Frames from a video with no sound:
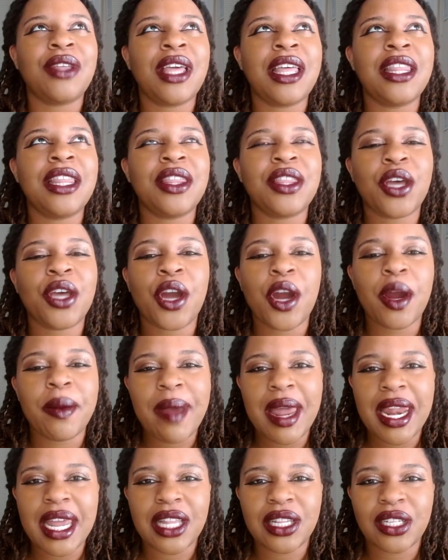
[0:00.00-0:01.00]
In the
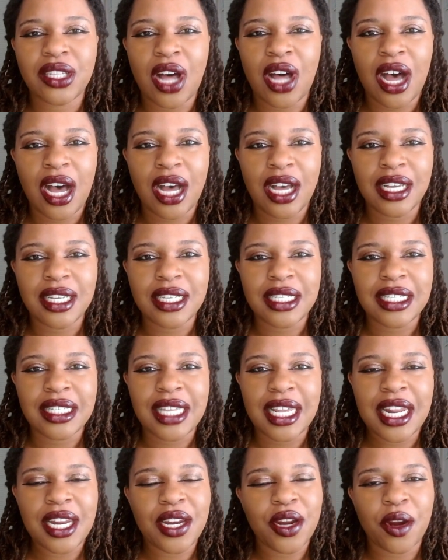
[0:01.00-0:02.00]
Hermetic laws
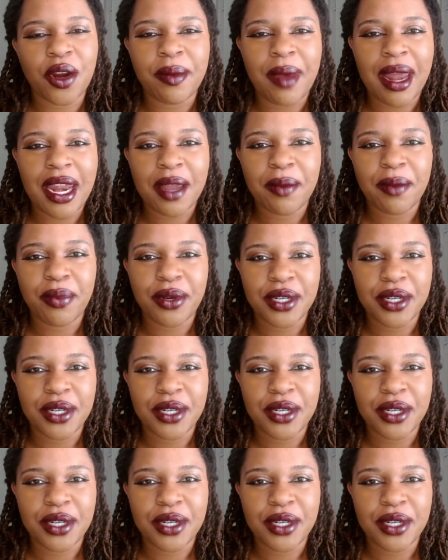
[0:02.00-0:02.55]
and in Hermetic